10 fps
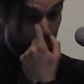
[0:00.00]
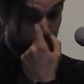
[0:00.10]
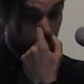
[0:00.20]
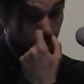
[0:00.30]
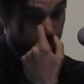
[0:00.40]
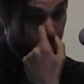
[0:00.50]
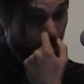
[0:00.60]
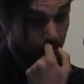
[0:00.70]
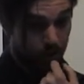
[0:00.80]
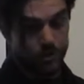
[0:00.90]
the
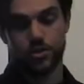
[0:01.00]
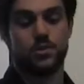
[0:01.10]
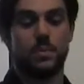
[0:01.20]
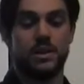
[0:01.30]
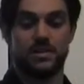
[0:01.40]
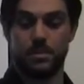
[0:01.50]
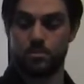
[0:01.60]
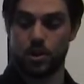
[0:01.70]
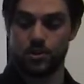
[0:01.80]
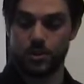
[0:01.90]
project, the Research by Design
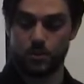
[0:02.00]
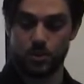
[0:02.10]
project,